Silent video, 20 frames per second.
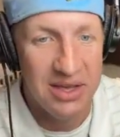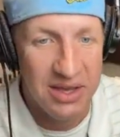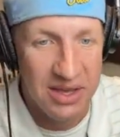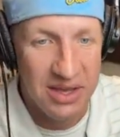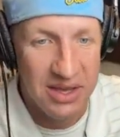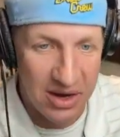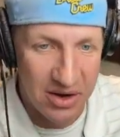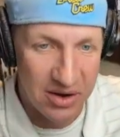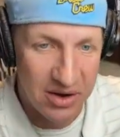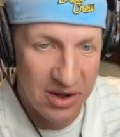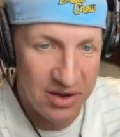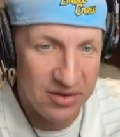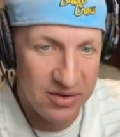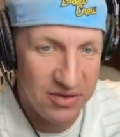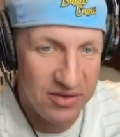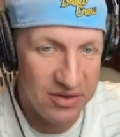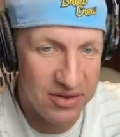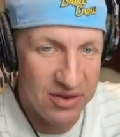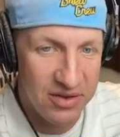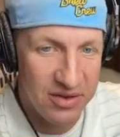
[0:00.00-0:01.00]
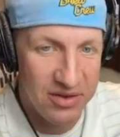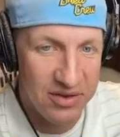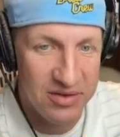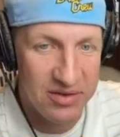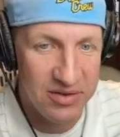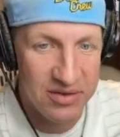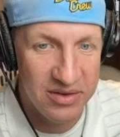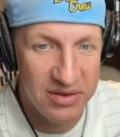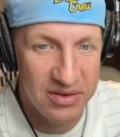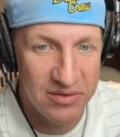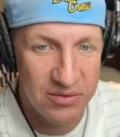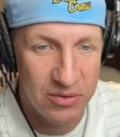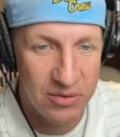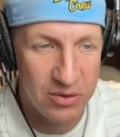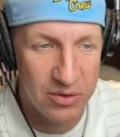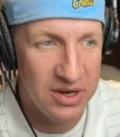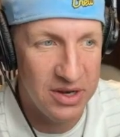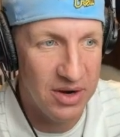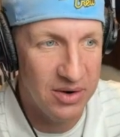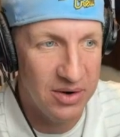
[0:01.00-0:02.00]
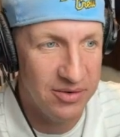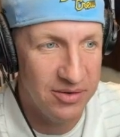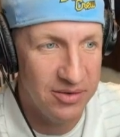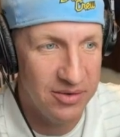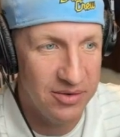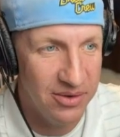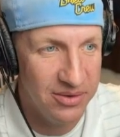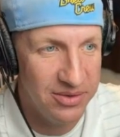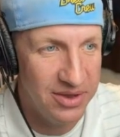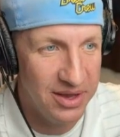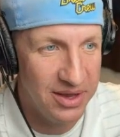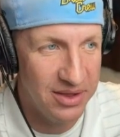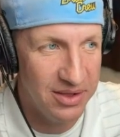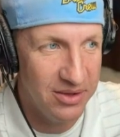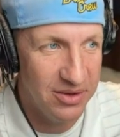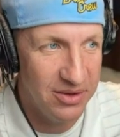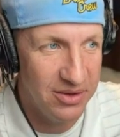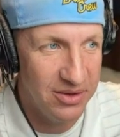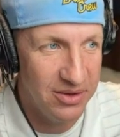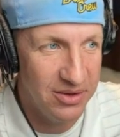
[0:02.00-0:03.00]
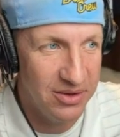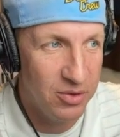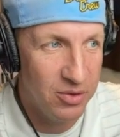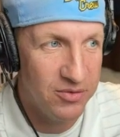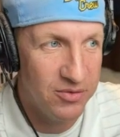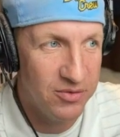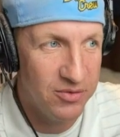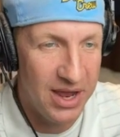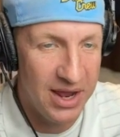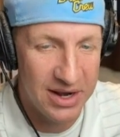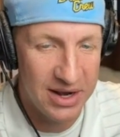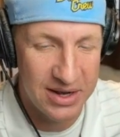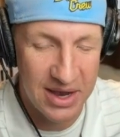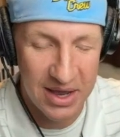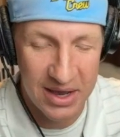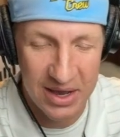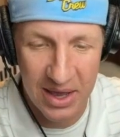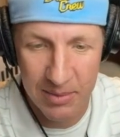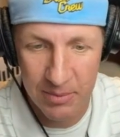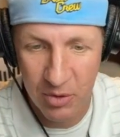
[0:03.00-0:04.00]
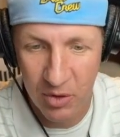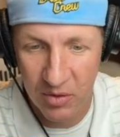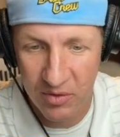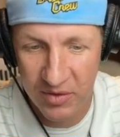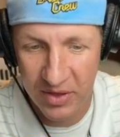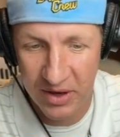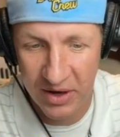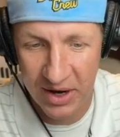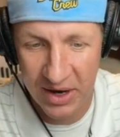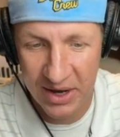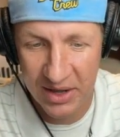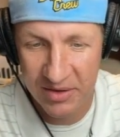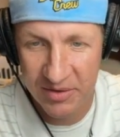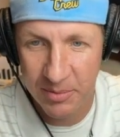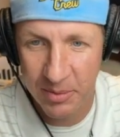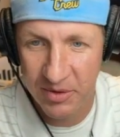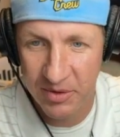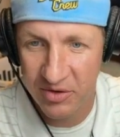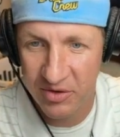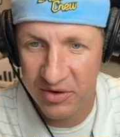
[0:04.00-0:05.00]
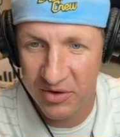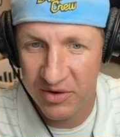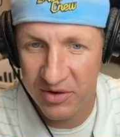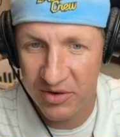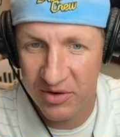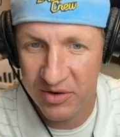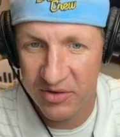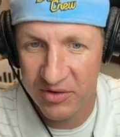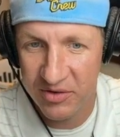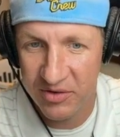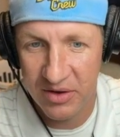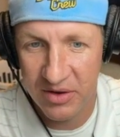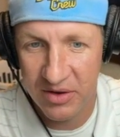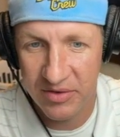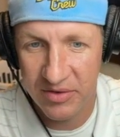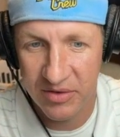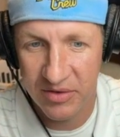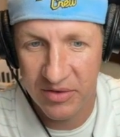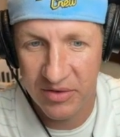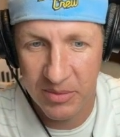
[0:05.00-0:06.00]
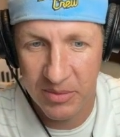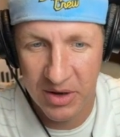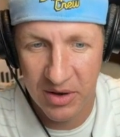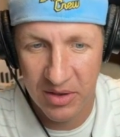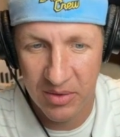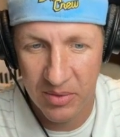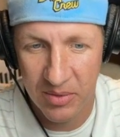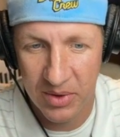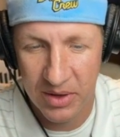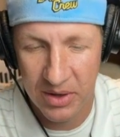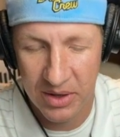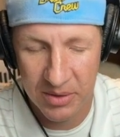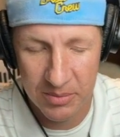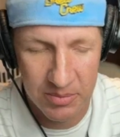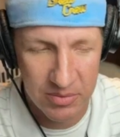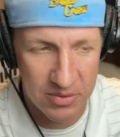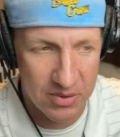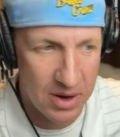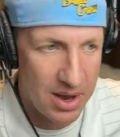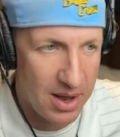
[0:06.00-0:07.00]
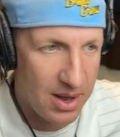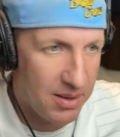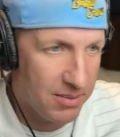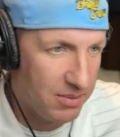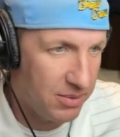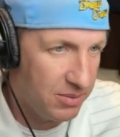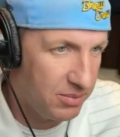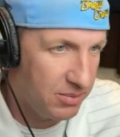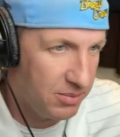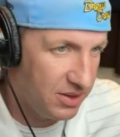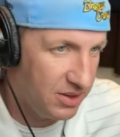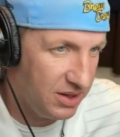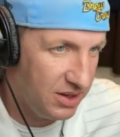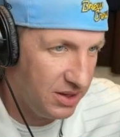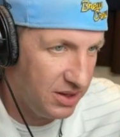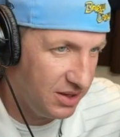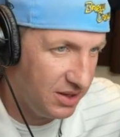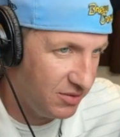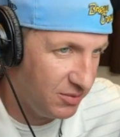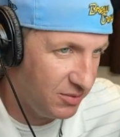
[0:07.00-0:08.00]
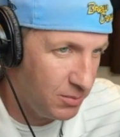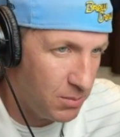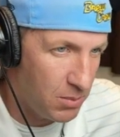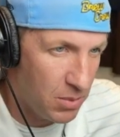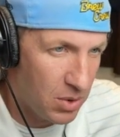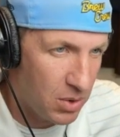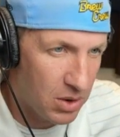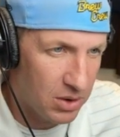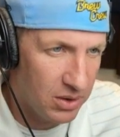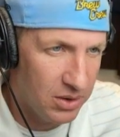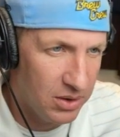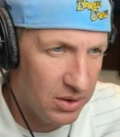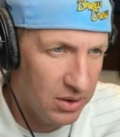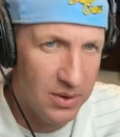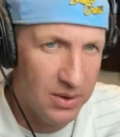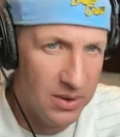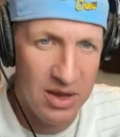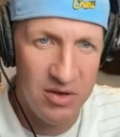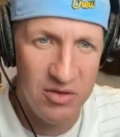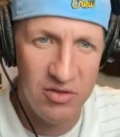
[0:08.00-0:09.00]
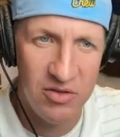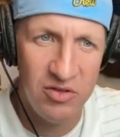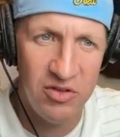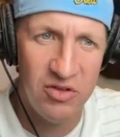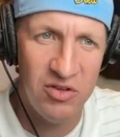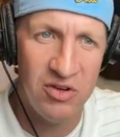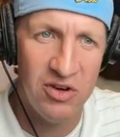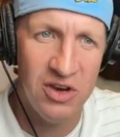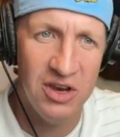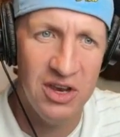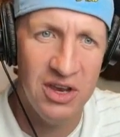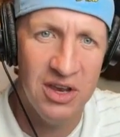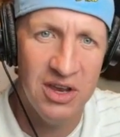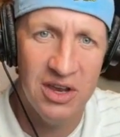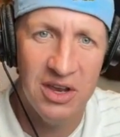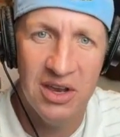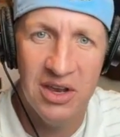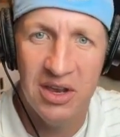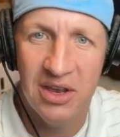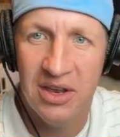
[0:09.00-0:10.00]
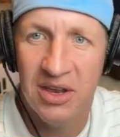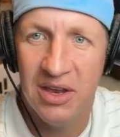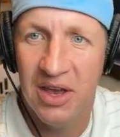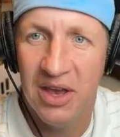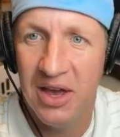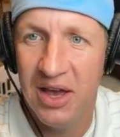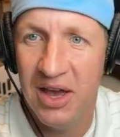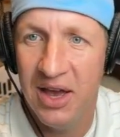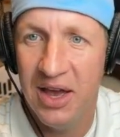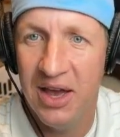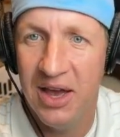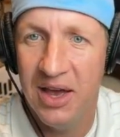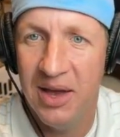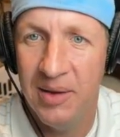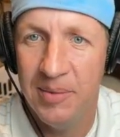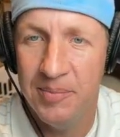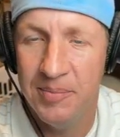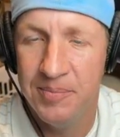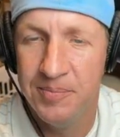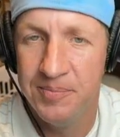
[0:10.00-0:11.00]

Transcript: Harold Hutchinson's 14 hours ago. Take a look at brewfanatic.com. Go over there. I got special edition videos. There's going to be another one probably tomorrow-ish. So